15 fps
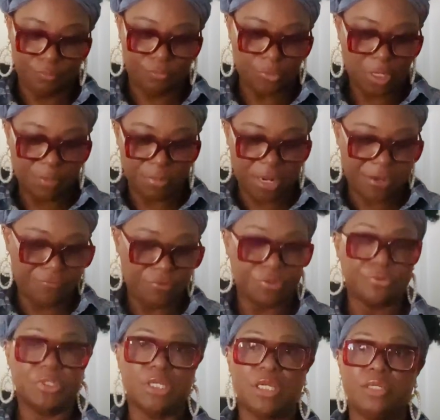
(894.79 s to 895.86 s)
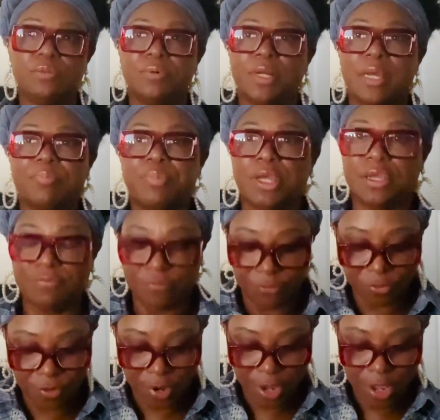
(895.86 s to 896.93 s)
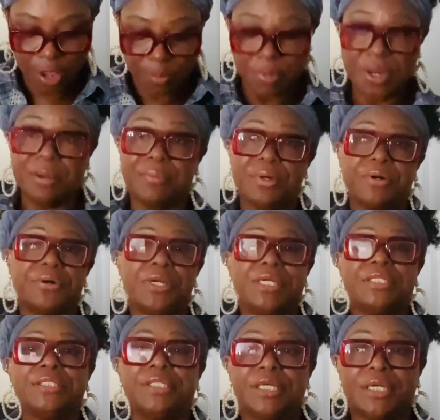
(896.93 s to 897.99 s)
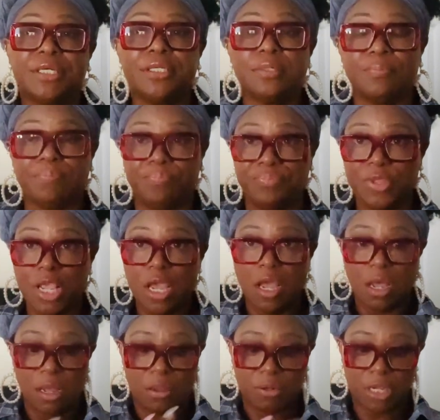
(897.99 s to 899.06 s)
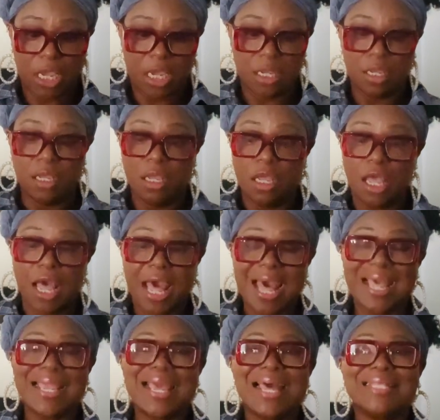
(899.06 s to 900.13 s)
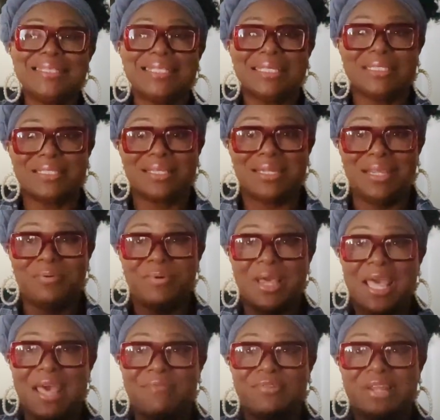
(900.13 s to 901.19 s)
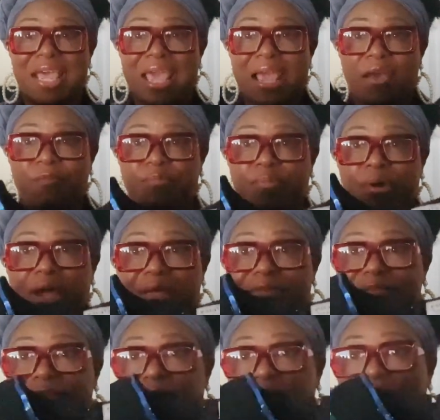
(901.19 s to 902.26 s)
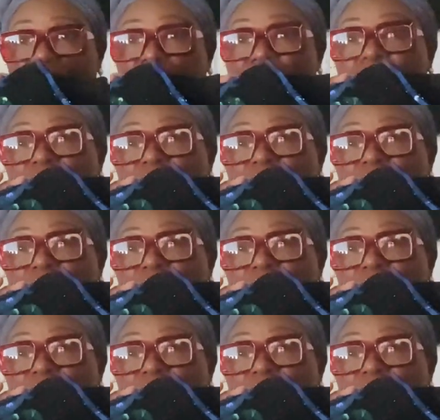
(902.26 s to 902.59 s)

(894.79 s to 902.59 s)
I'm not even gonna tell you what I paid for but I'm gonna go ahead and tell you. Okay, I got this cause they were having a half price sale.